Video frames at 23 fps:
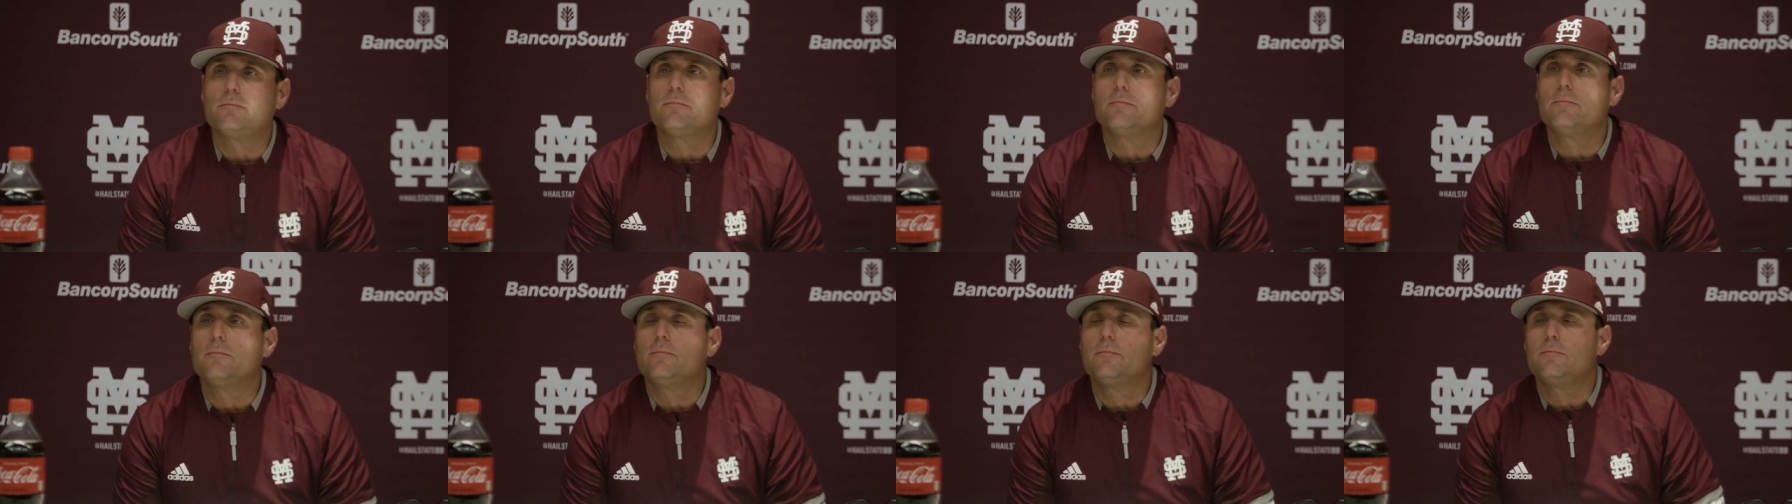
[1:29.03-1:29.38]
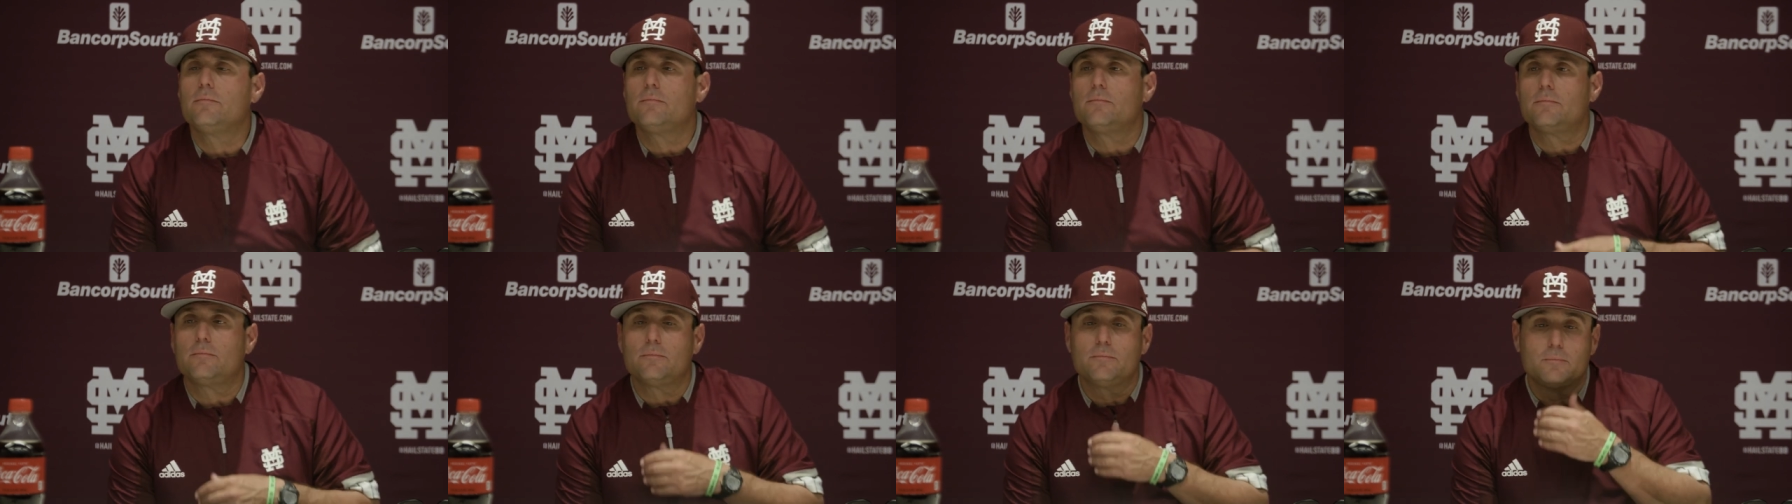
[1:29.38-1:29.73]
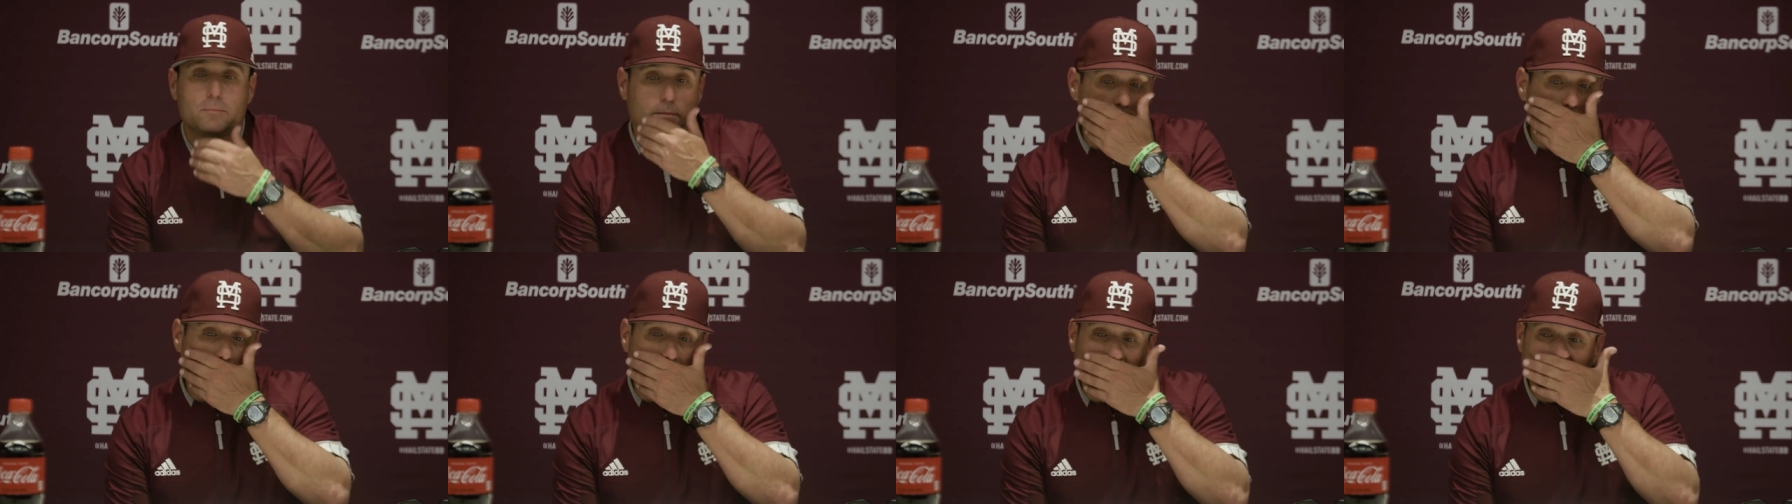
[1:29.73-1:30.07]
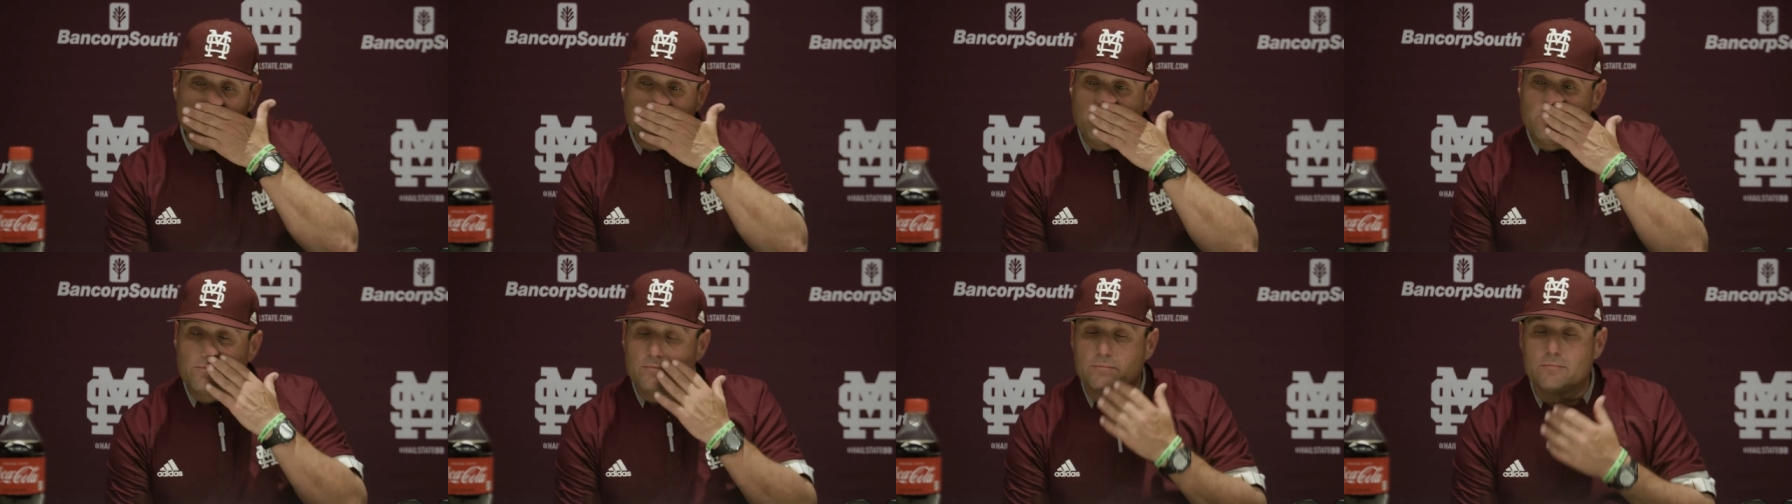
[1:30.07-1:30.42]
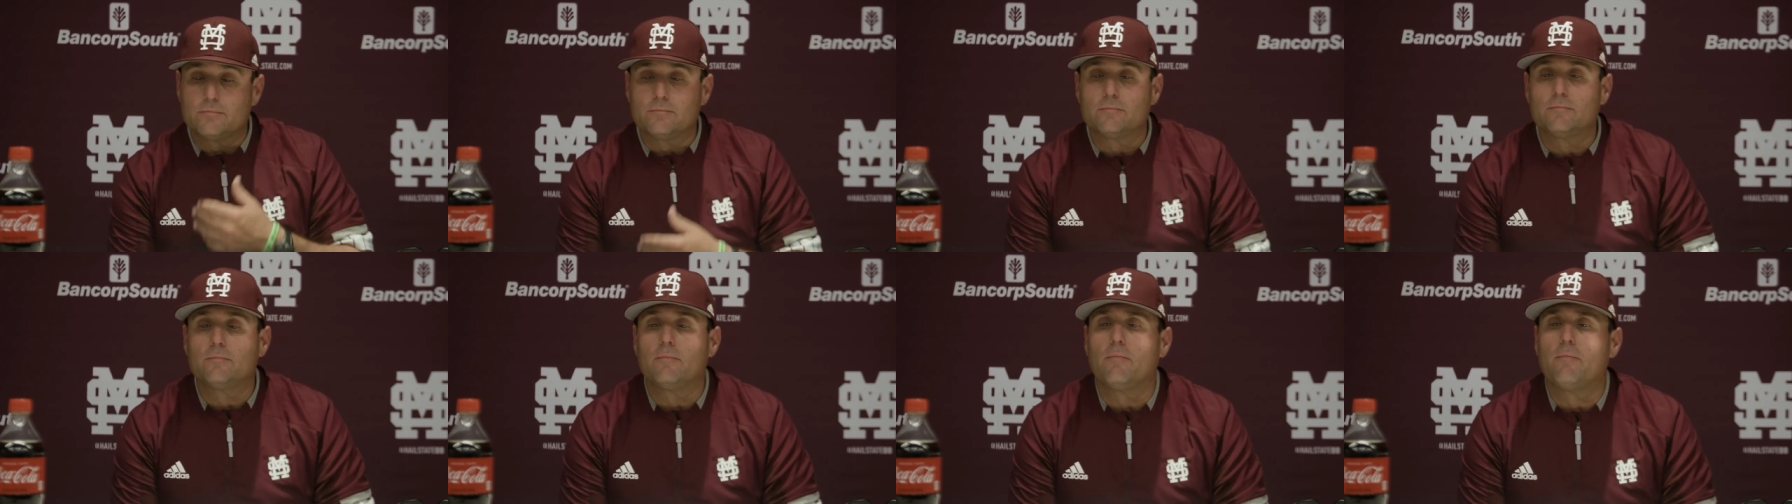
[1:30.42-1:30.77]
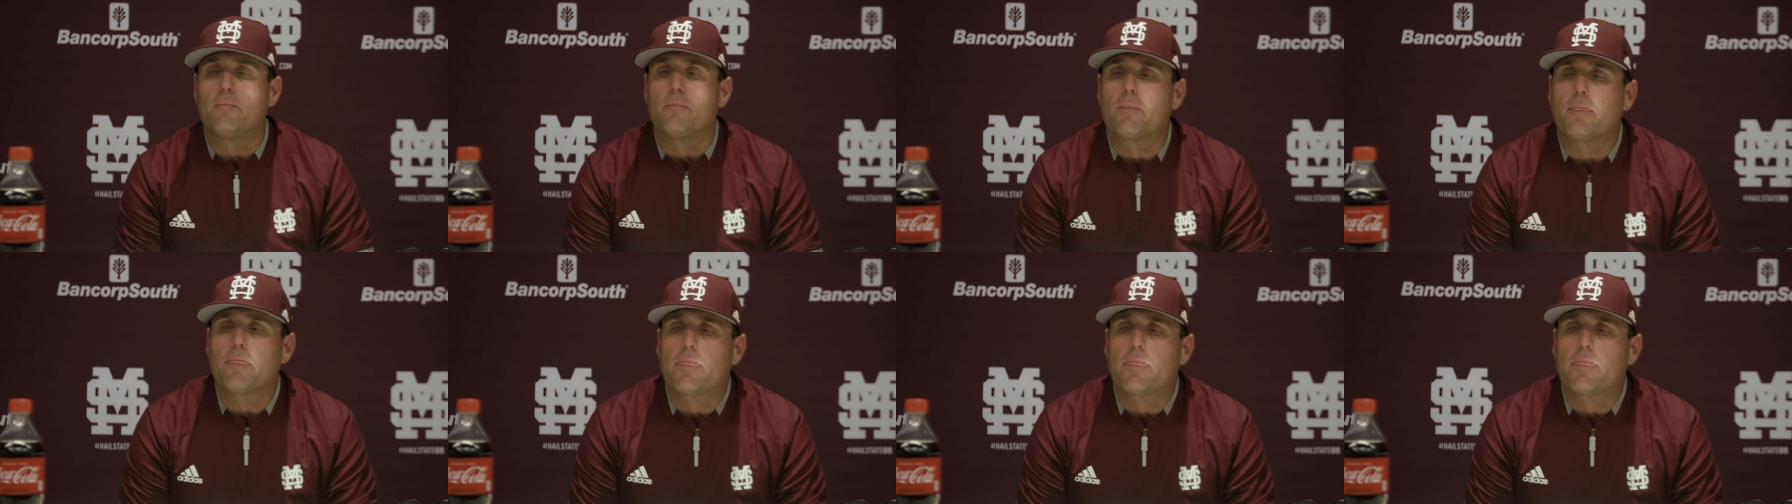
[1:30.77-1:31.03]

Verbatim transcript: You had a few more today, and